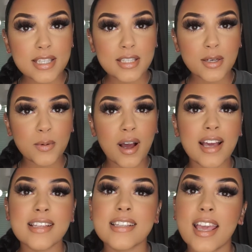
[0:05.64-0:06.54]
India
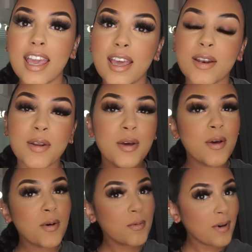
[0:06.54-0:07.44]
Wise and
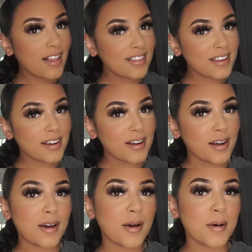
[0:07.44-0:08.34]

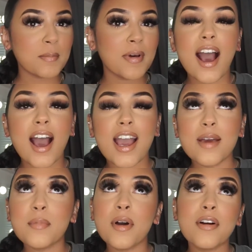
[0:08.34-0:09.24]
welcome.
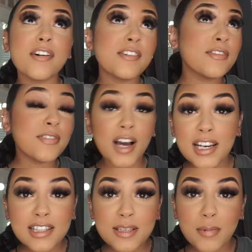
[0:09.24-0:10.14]
I'm
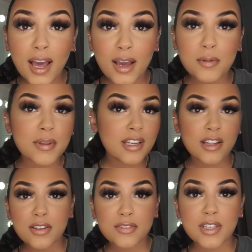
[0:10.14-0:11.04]
finally back with
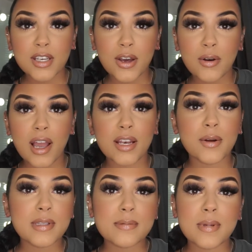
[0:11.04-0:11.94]
another video. I
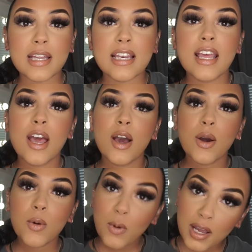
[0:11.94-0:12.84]
know it's been
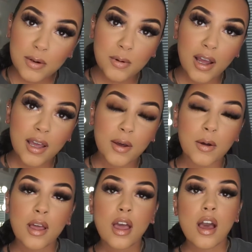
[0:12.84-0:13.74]
quite a
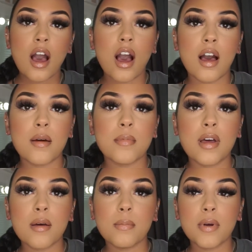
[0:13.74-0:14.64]
while,
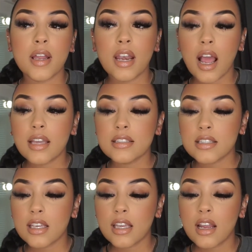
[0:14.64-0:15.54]
but I
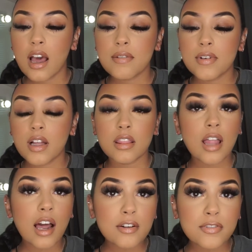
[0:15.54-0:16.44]
did have a
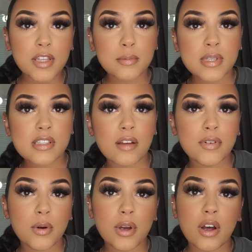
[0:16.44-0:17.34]
lot of family stuff
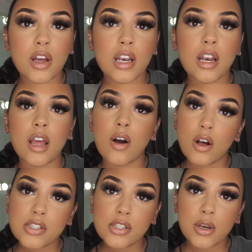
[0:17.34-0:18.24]
going on, and I
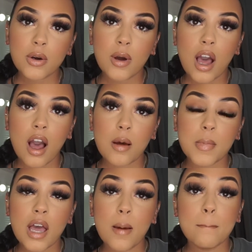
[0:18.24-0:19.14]
also
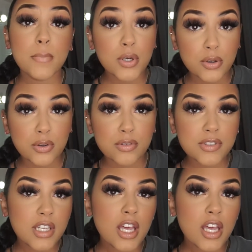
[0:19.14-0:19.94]
moved,